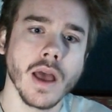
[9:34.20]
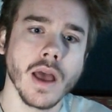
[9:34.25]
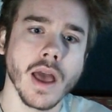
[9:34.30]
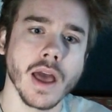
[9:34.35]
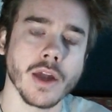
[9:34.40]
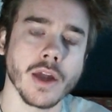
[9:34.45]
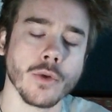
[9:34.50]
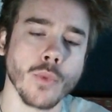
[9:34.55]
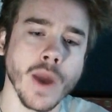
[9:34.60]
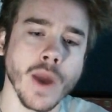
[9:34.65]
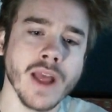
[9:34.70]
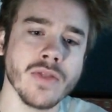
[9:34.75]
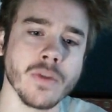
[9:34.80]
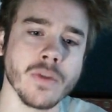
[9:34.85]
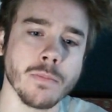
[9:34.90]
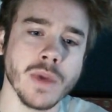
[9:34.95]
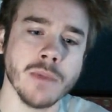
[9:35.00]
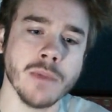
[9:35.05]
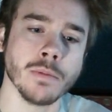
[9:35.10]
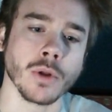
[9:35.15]
at a rate
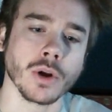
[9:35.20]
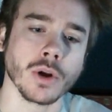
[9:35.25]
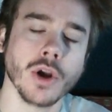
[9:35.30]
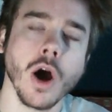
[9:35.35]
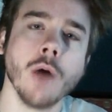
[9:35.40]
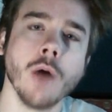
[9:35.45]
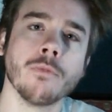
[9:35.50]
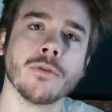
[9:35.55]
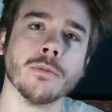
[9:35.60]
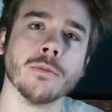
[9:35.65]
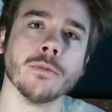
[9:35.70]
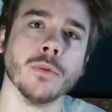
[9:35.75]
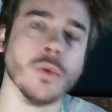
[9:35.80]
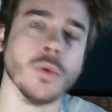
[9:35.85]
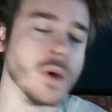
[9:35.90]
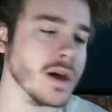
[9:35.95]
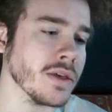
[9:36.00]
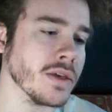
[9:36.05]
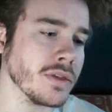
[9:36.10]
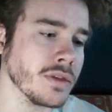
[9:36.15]
that people are comfortable
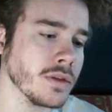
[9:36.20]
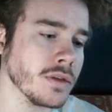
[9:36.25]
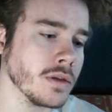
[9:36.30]
with,